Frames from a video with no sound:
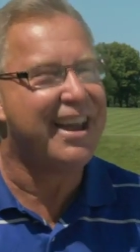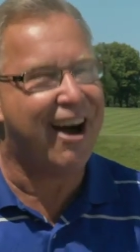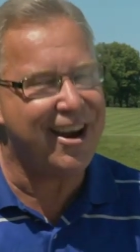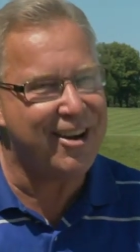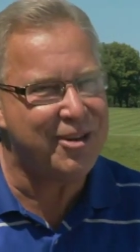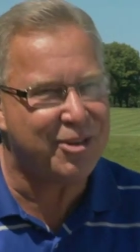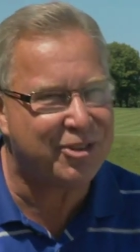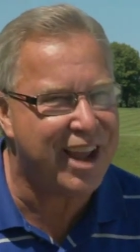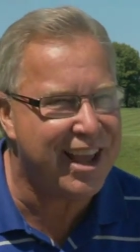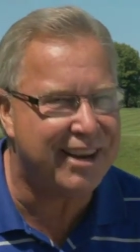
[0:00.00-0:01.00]
I
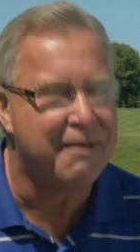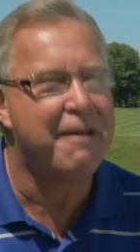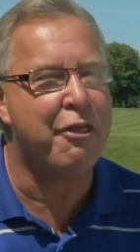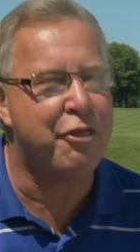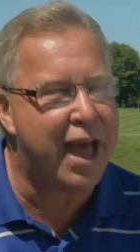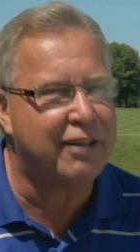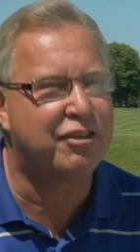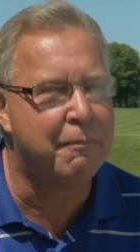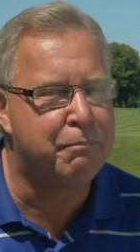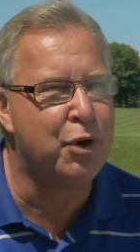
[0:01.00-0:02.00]
understand it. That's
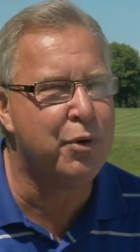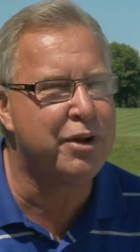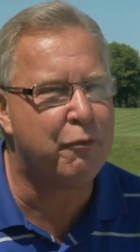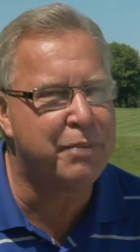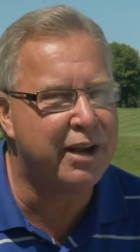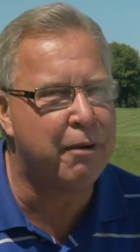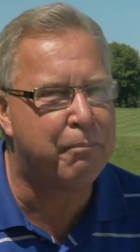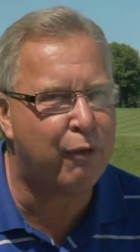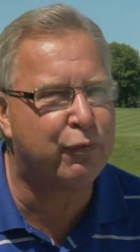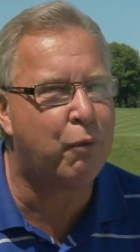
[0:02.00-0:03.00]
the beauty of being a
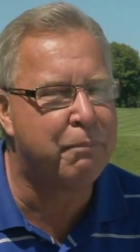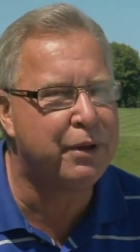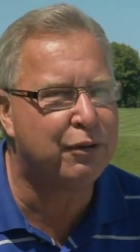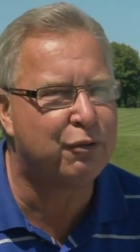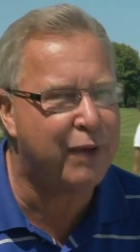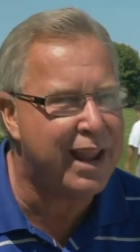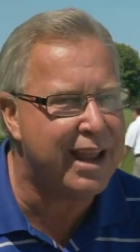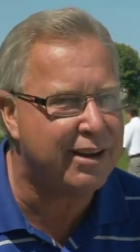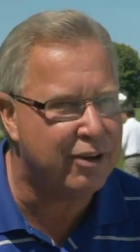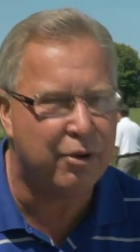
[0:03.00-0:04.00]
Buffalo Bills fan.